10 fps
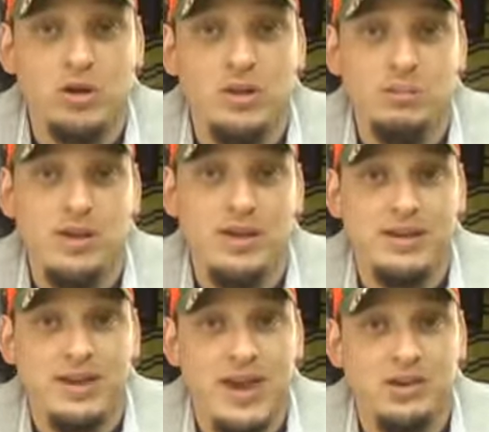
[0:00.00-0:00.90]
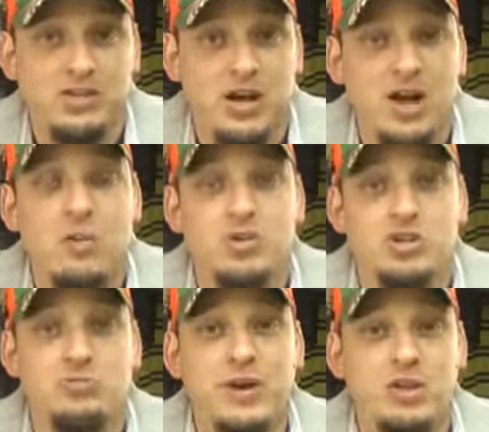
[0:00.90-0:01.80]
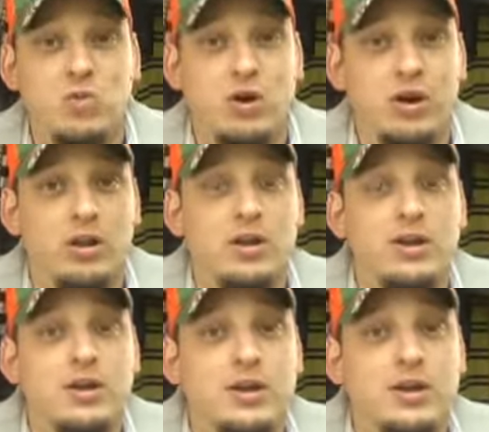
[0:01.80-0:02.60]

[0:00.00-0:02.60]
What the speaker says: clickbankintocash.com, which is my URL.